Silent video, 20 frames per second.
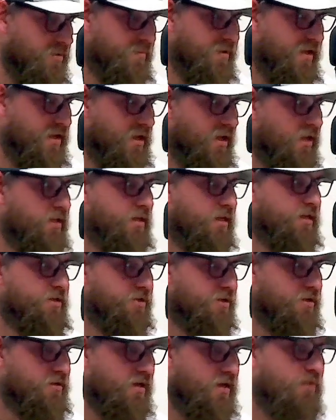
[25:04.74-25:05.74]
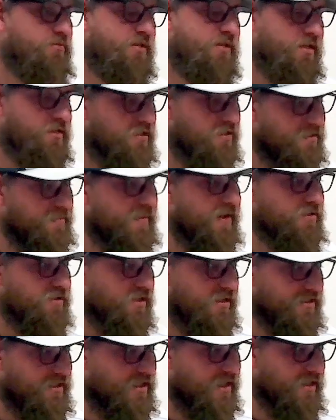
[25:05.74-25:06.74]
a PE teacher. I was teaching
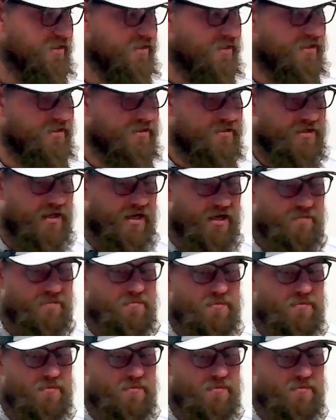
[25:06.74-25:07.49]
special education at the time.